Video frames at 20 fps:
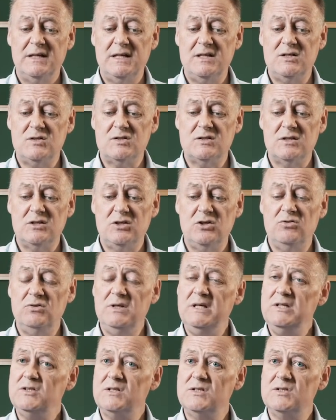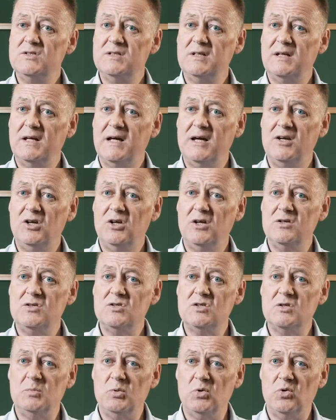is that you need to consider how you're
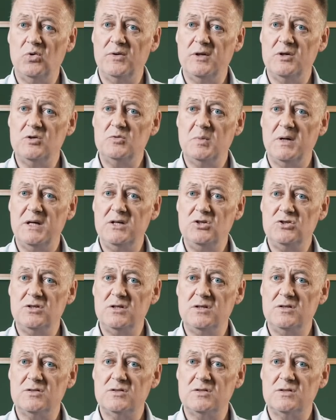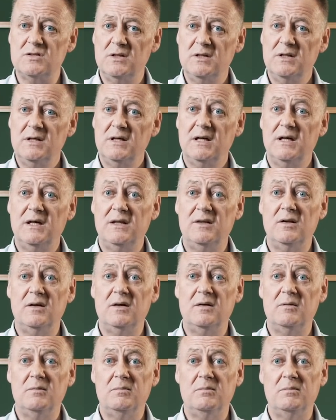going to support those patients and
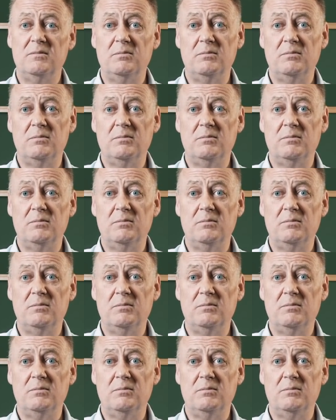the